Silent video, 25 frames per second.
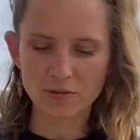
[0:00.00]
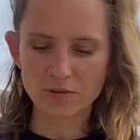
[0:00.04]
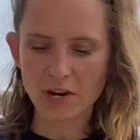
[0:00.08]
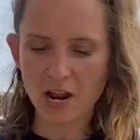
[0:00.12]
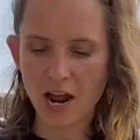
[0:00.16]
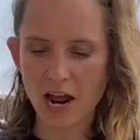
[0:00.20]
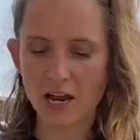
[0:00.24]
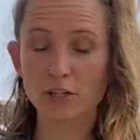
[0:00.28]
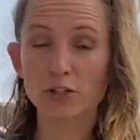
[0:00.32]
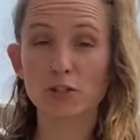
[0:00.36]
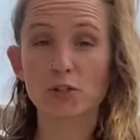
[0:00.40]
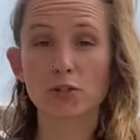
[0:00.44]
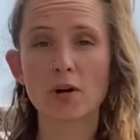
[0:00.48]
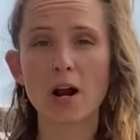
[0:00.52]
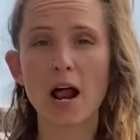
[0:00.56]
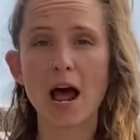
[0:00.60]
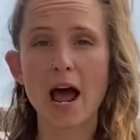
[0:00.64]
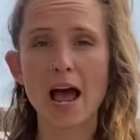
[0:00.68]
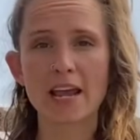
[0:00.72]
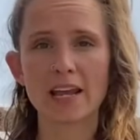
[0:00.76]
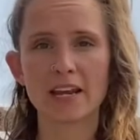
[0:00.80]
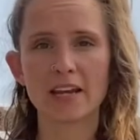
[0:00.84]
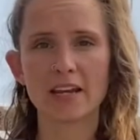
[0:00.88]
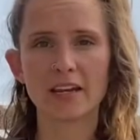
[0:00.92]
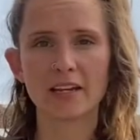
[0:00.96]
not
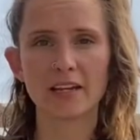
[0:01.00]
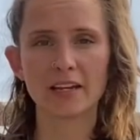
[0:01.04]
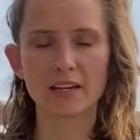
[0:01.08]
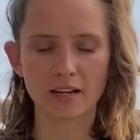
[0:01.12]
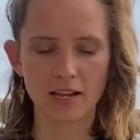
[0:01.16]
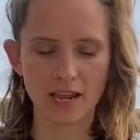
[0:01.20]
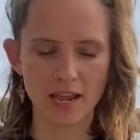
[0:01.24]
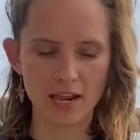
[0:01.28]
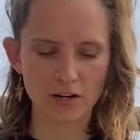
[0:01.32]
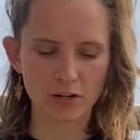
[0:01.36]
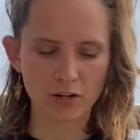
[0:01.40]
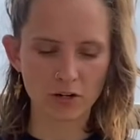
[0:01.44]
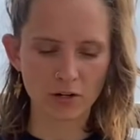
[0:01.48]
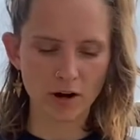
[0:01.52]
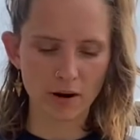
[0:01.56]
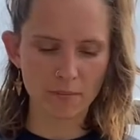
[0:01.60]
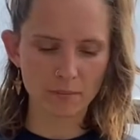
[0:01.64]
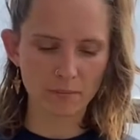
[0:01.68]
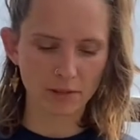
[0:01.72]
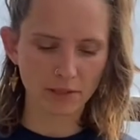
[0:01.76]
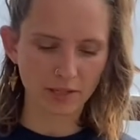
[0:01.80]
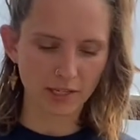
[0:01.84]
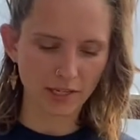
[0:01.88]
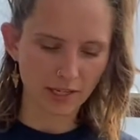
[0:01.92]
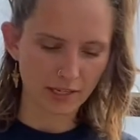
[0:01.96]
dry and
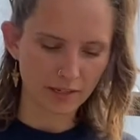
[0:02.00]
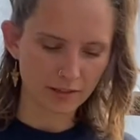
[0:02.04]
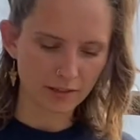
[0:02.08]
crumbly.